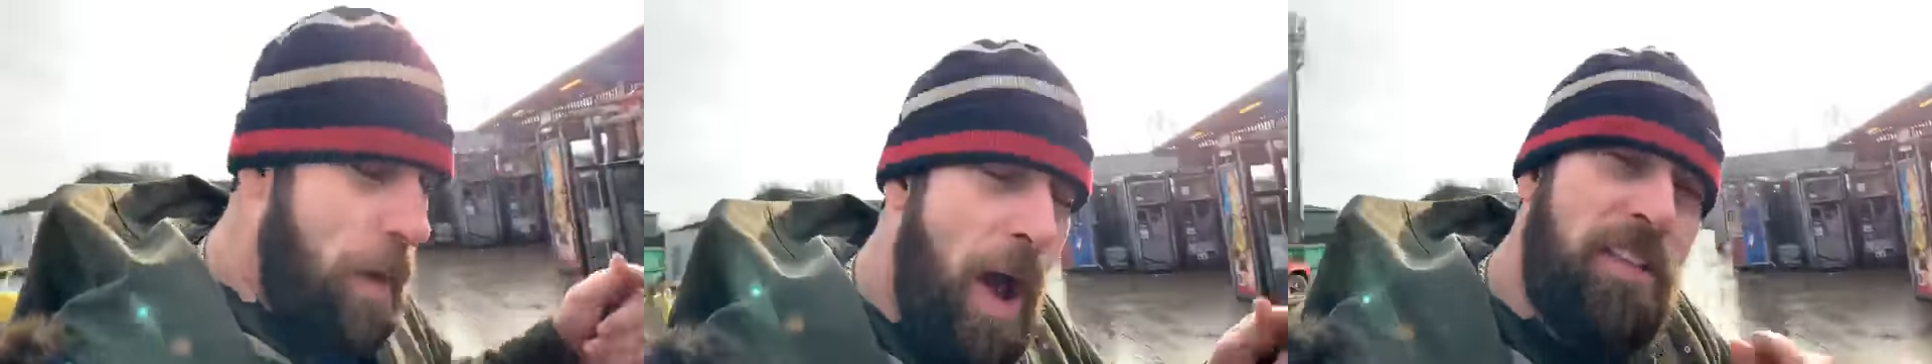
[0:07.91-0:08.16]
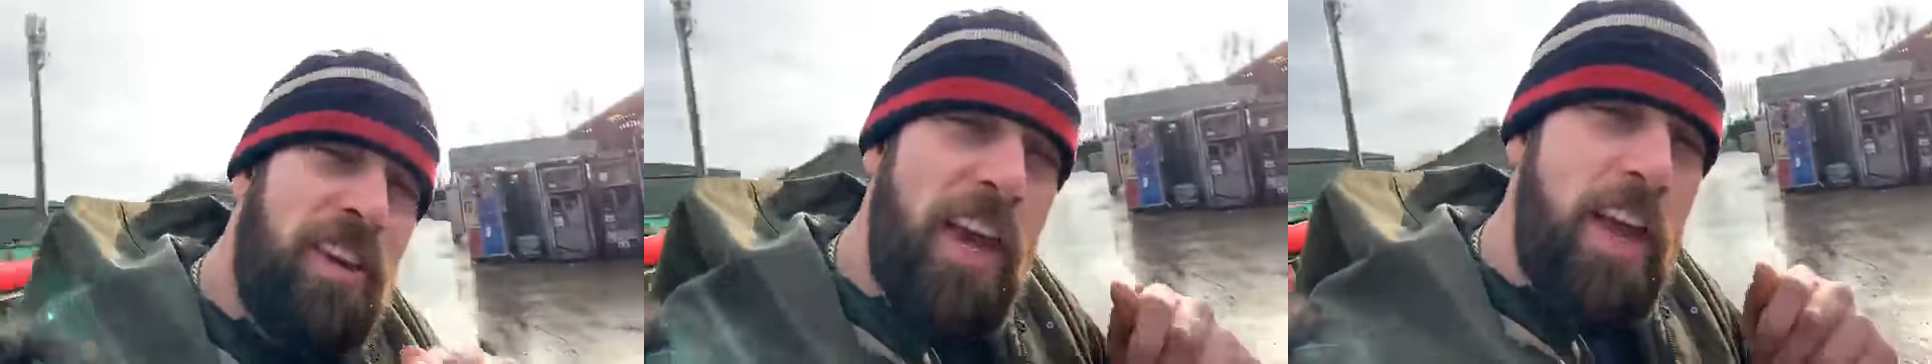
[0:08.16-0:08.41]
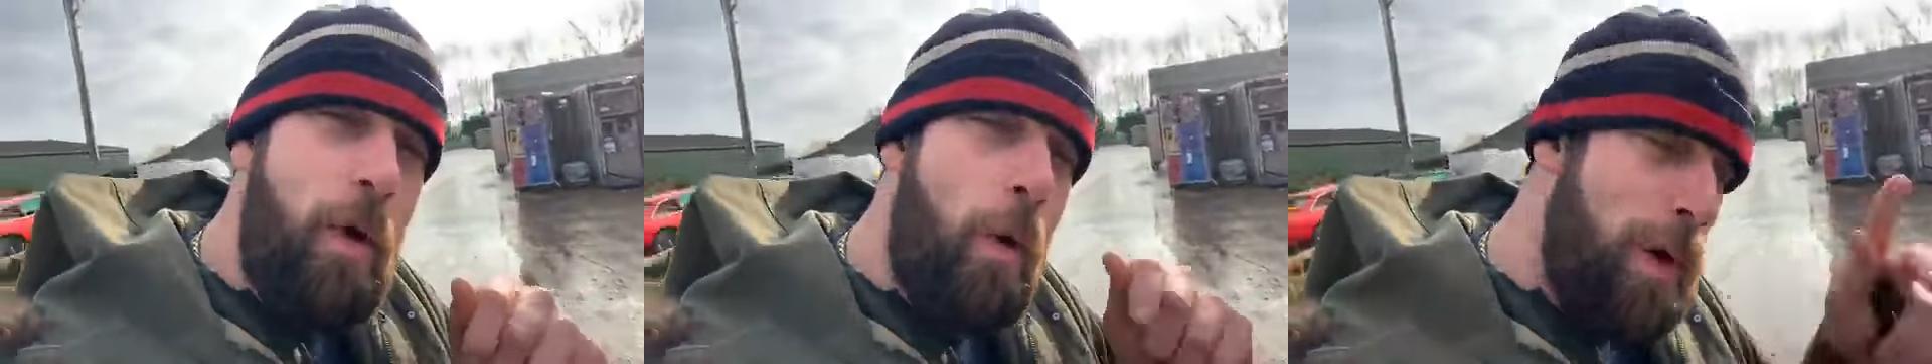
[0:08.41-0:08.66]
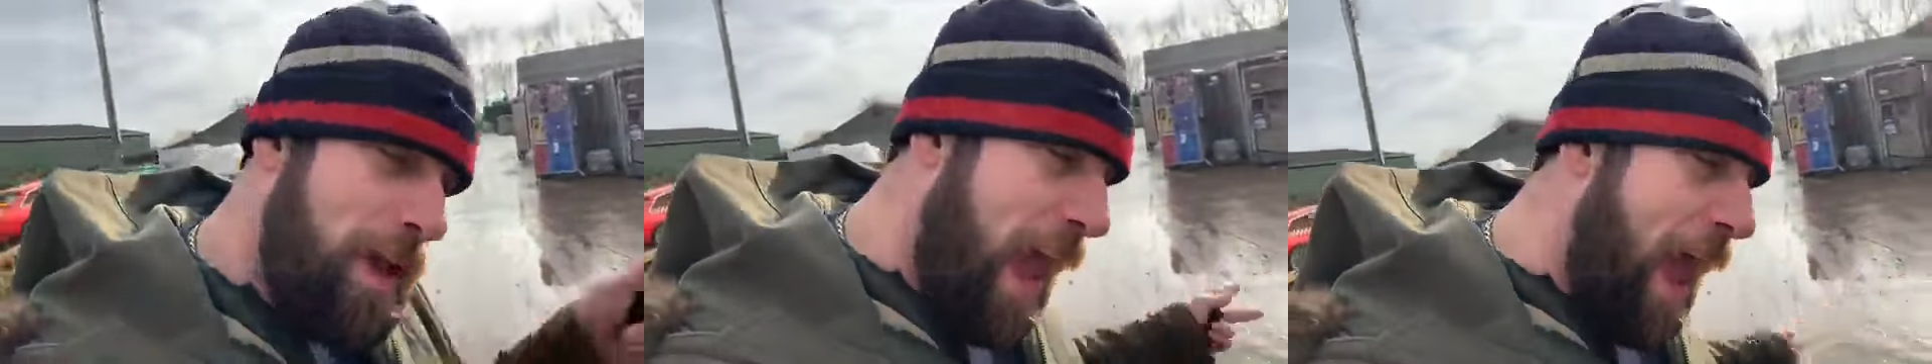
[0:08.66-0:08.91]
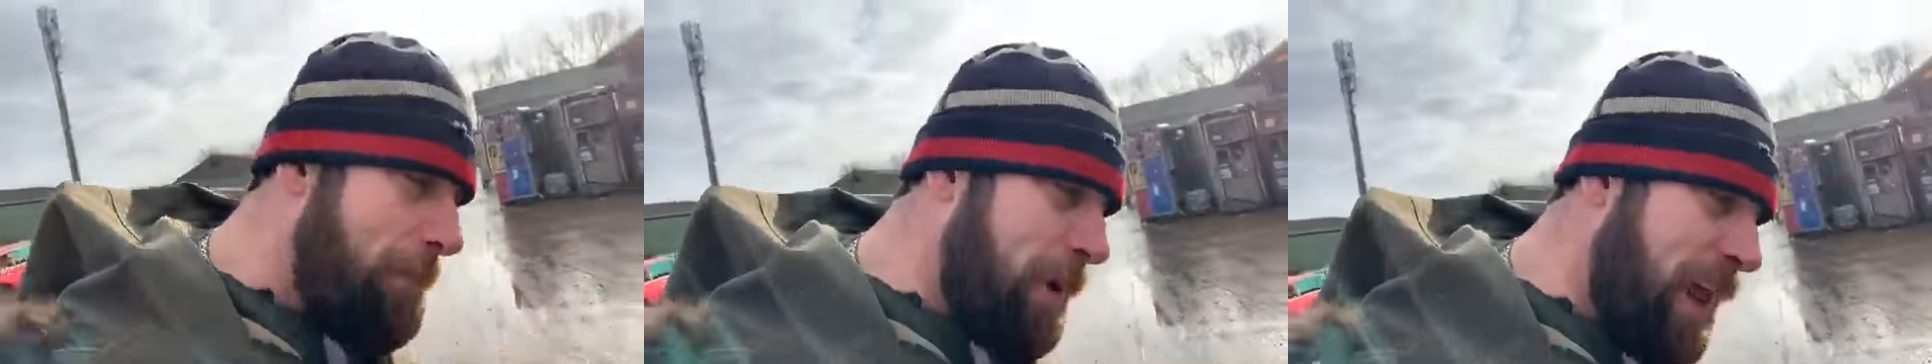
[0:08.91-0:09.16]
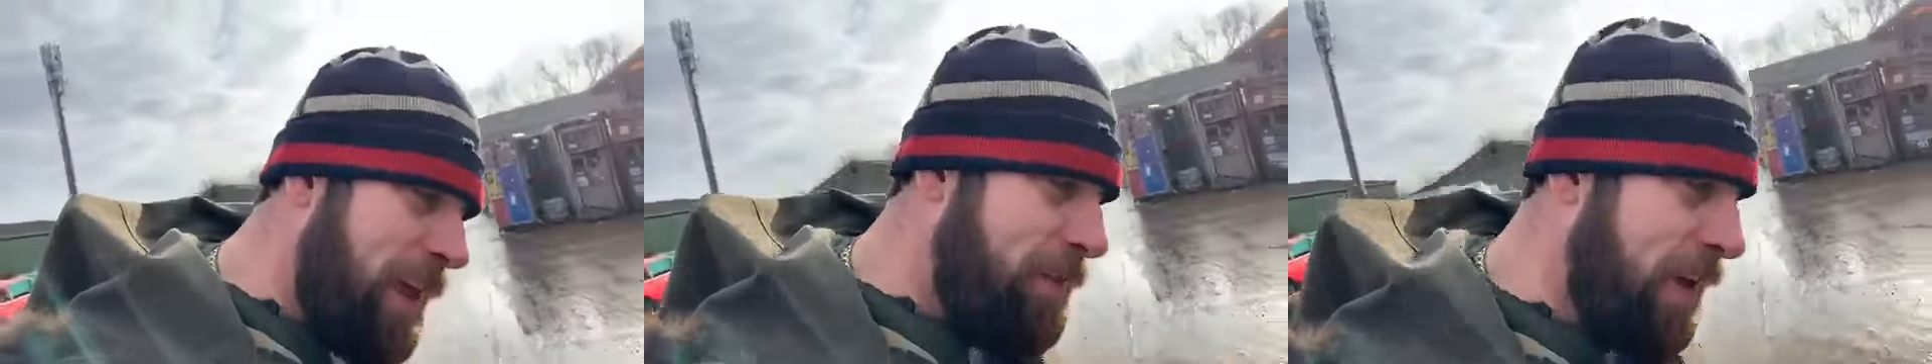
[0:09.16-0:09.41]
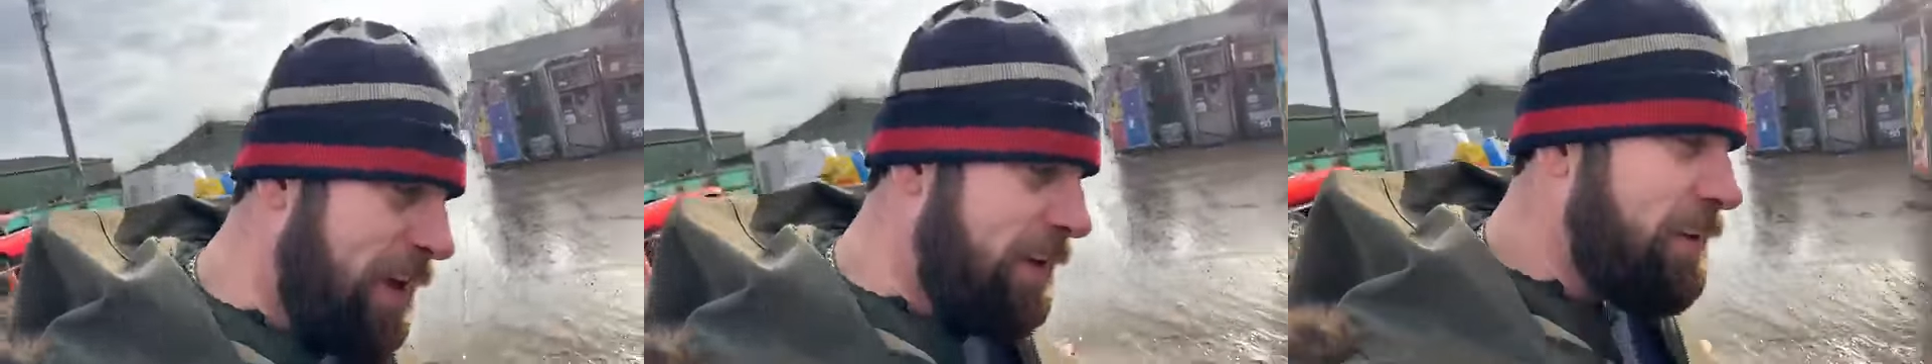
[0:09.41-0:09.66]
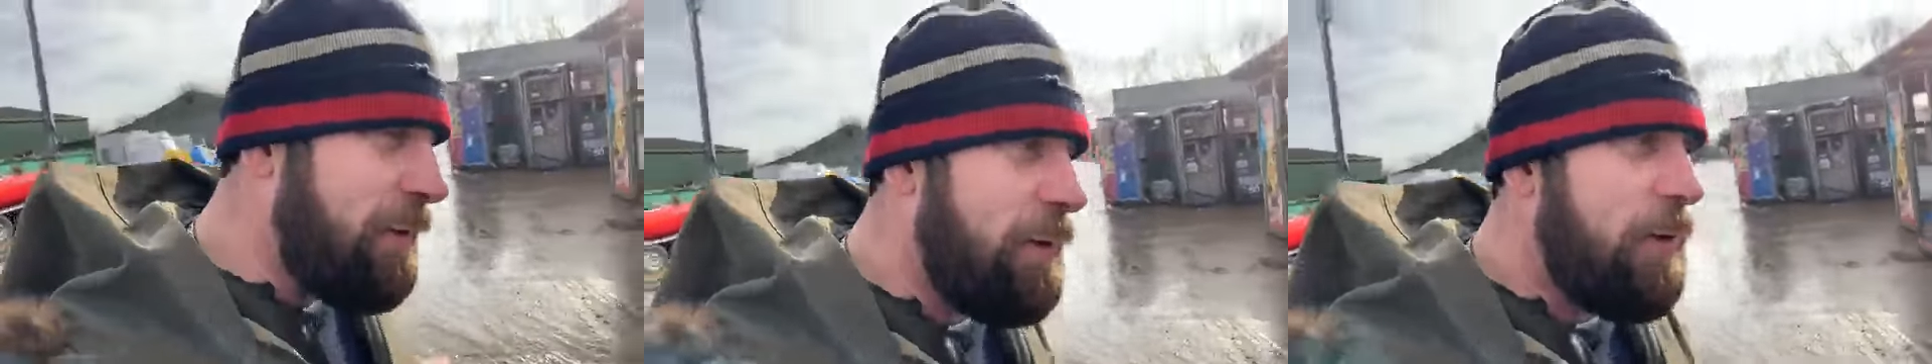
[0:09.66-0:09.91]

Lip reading: But I tell you what we can believe in.